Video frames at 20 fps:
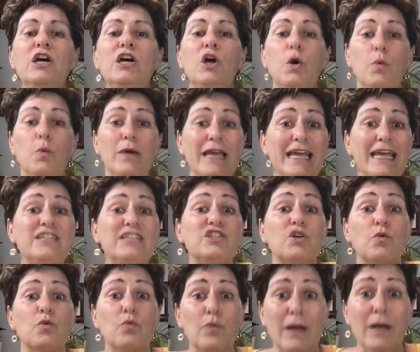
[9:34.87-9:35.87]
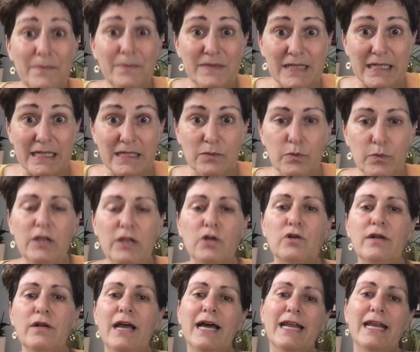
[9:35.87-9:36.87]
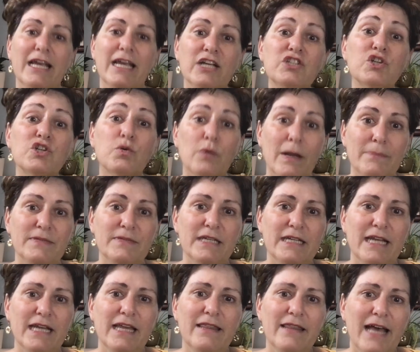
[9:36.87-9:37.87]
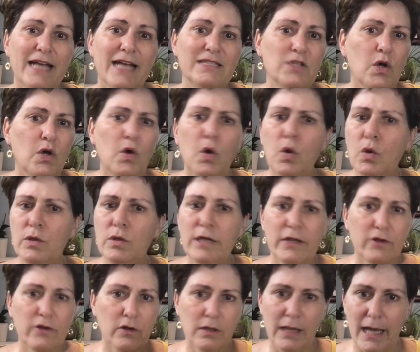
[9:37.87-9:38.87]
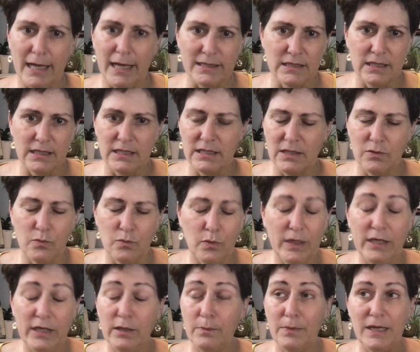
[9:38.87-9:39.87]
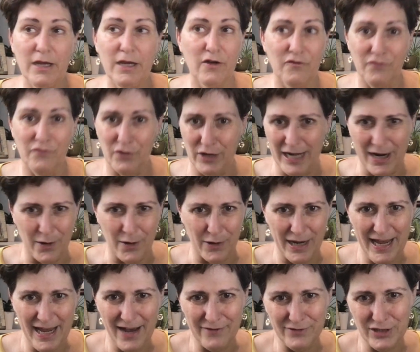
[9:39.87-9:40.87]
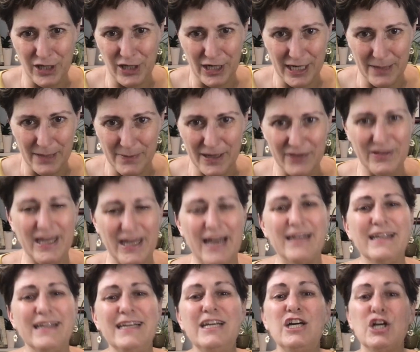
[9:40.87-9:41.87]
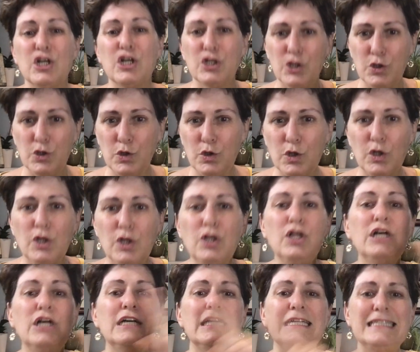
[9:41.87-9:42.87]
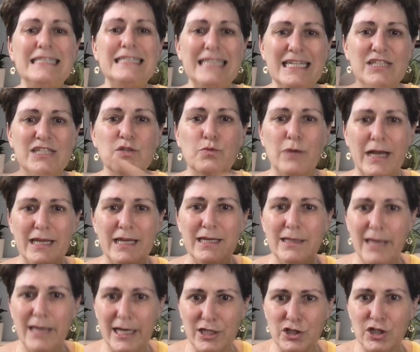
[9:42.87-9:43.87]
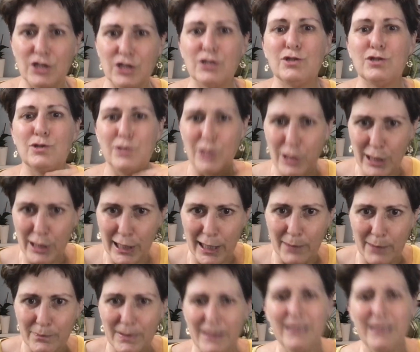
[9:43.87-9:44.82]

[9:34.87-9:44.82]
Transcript: We interrupt it. We learn how to interrupt it. And that's a whole nother class. Listen, we could be here for an hour and a half talking about that. Google dysregulation. Look it up.